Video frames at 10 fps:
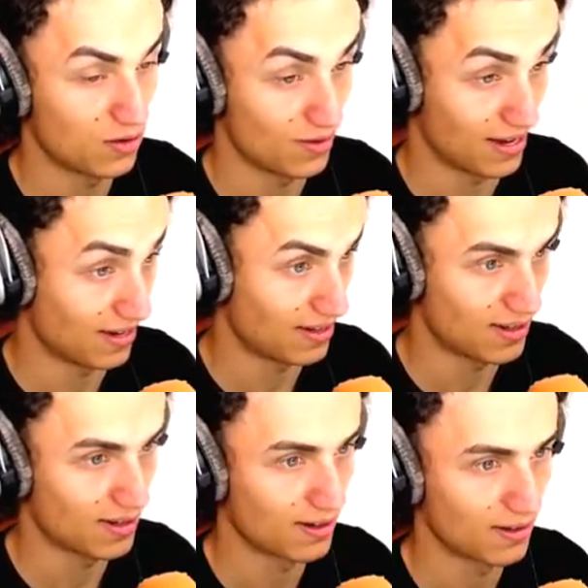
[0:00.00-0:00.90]
I think this. the adder
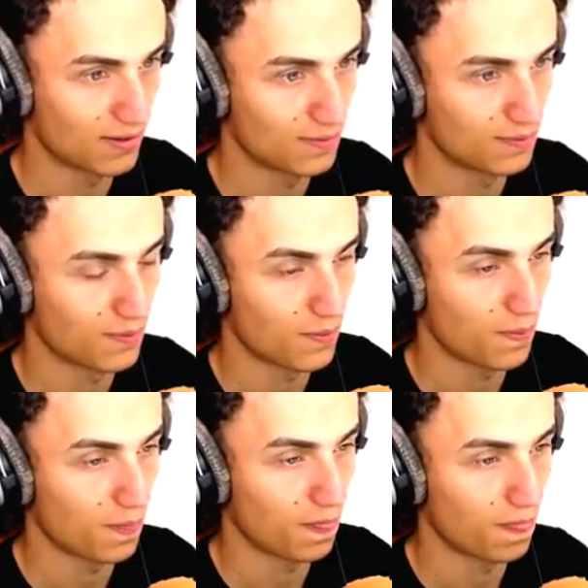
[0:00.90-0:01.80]
was the first,
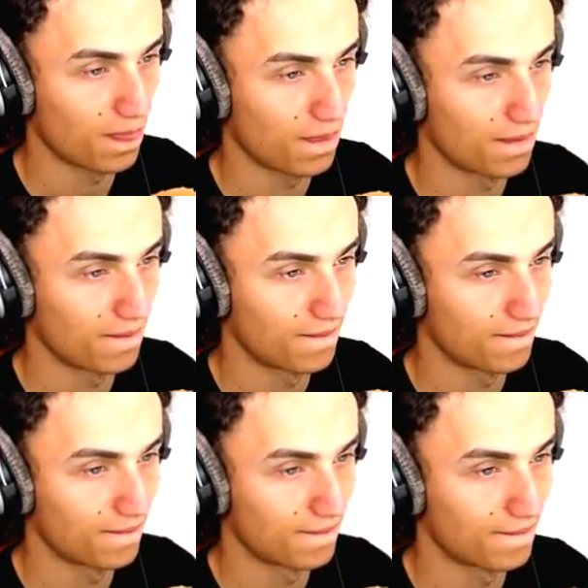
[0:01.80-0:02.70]
uh, the first
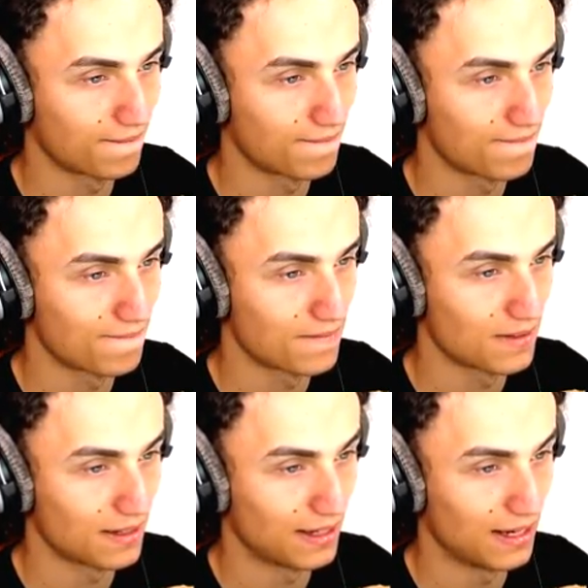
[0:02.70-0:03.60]
fast car, right?
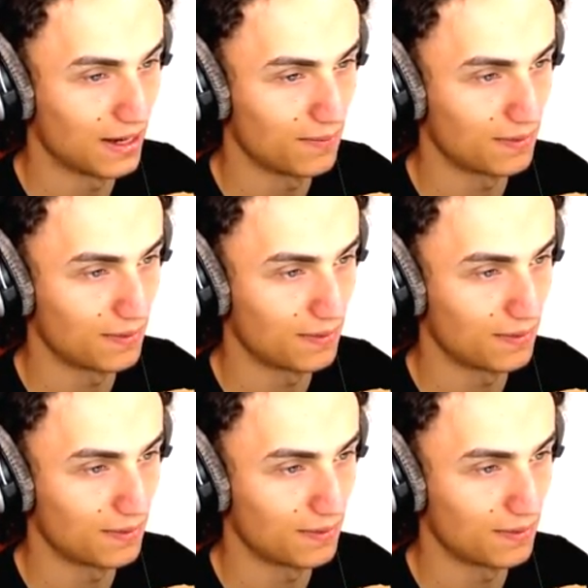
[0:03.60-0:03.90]
yeah. yeah.